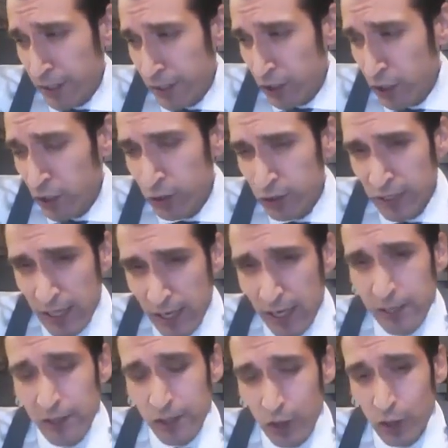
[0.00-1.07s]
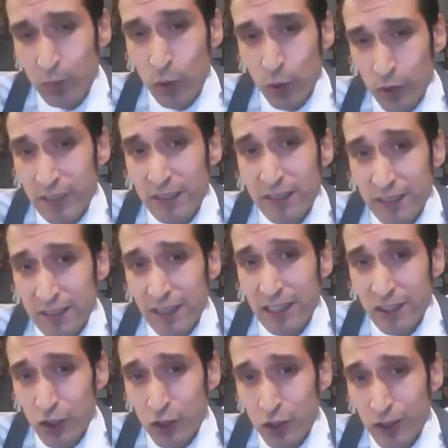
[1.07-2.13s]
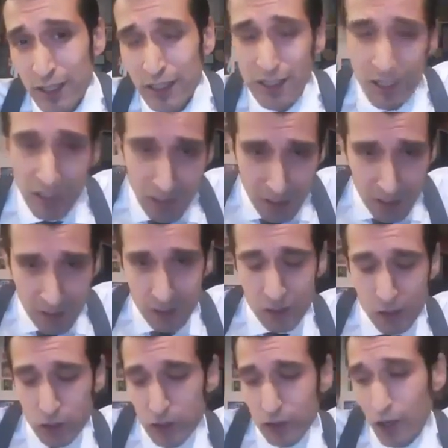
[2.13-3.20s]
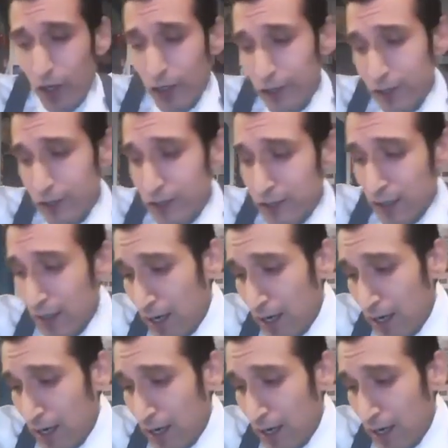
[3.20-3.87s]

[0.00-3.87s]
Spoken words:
youth that are born in this country, starts,